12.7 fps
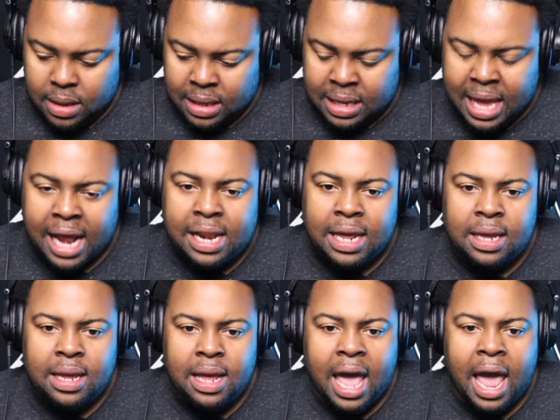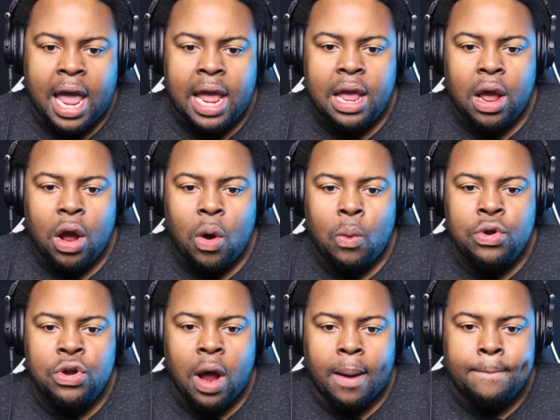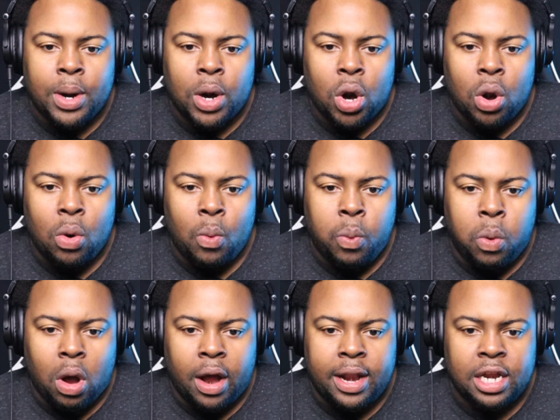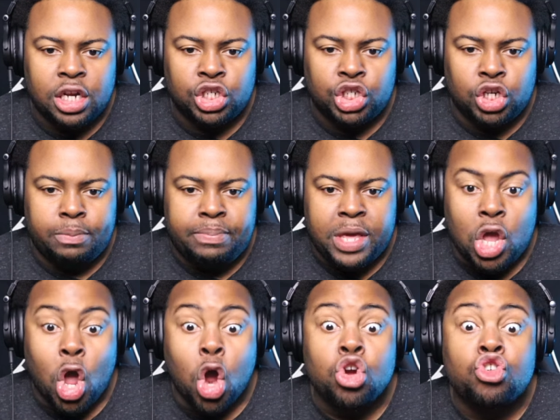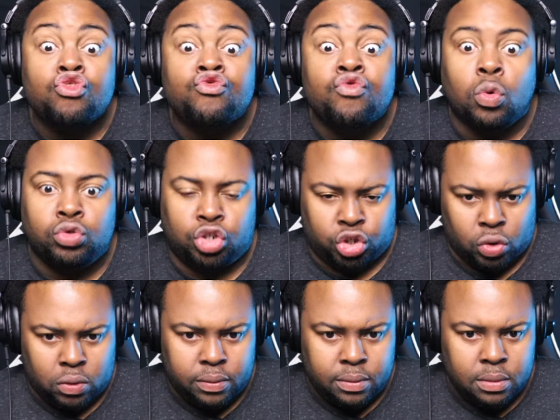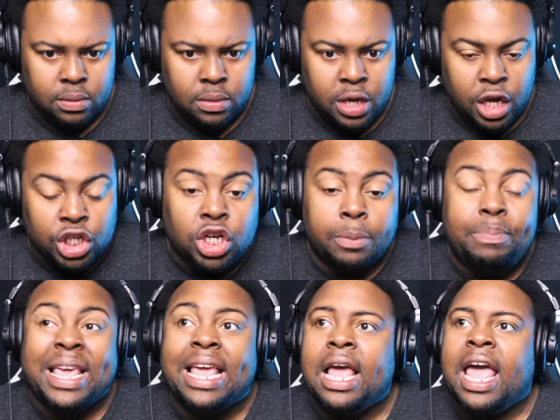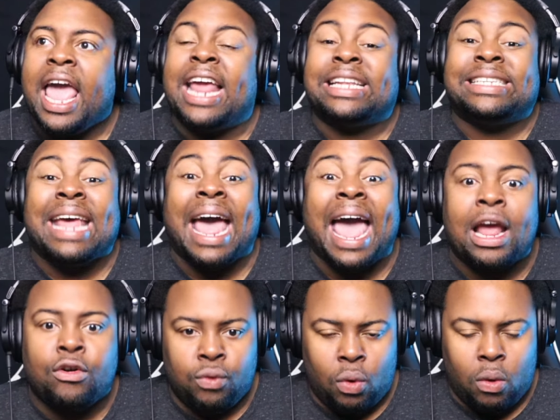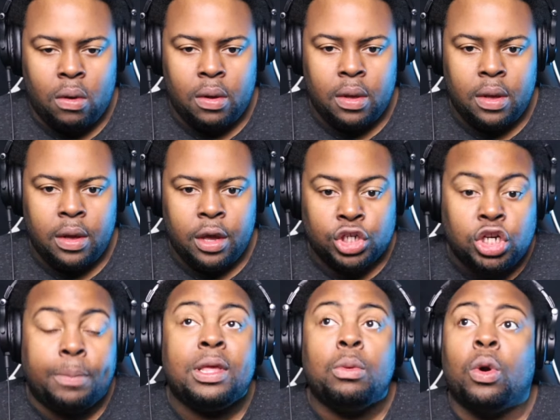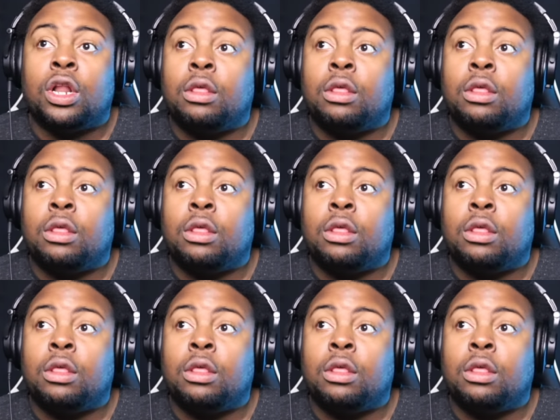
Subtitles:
Getting a number one should be crucial, should be integral, should be one of the